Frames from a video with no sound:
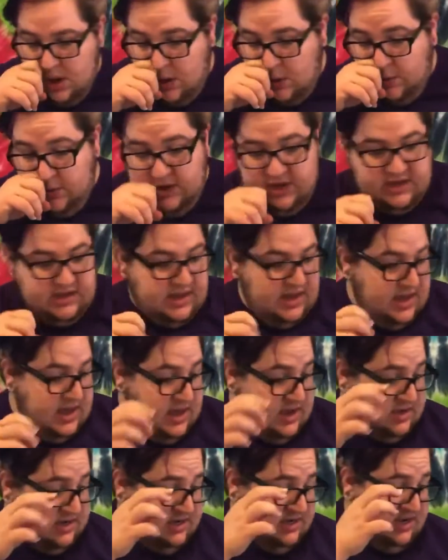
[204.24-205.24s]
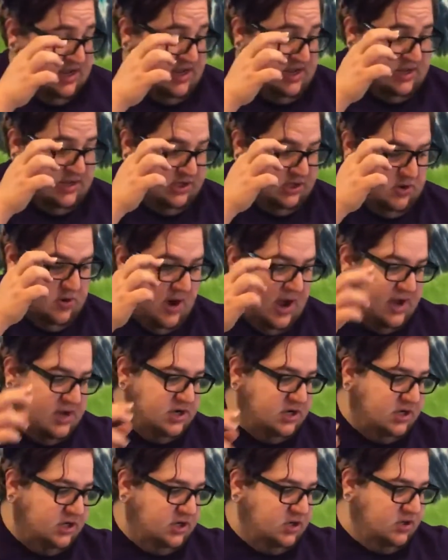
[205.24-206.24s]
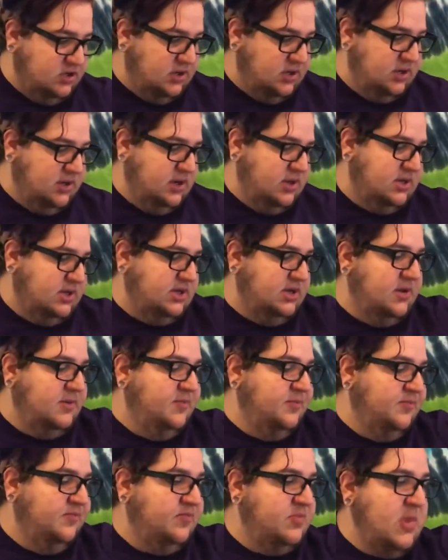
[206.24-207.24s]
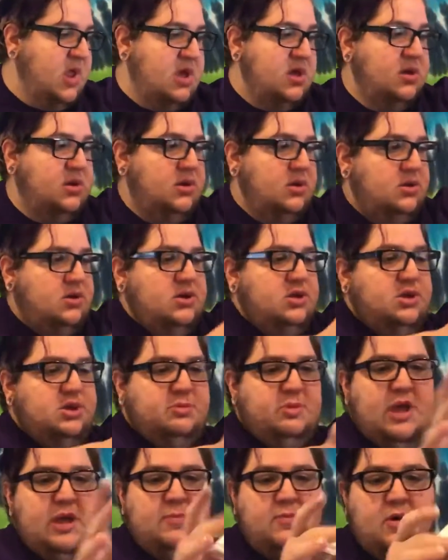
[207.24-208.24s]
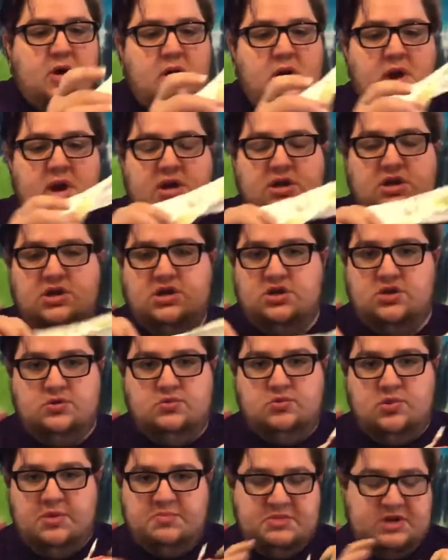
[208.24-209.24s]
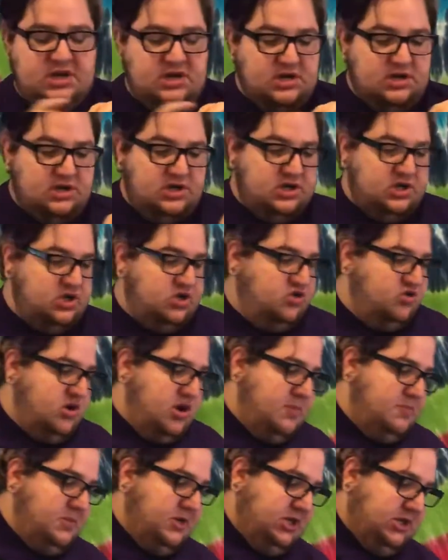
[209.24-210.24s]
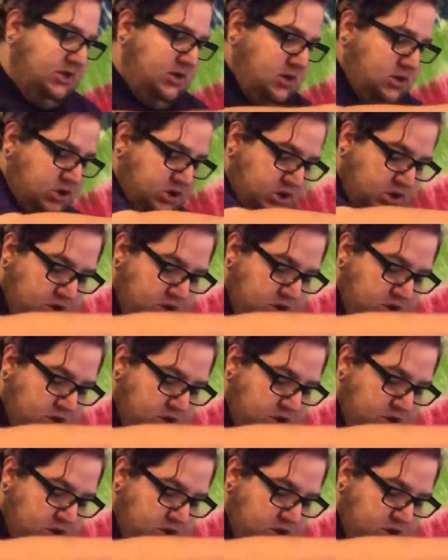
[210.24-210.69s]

We can take, so I just took some newspaper and just ripped it into strips. I'll show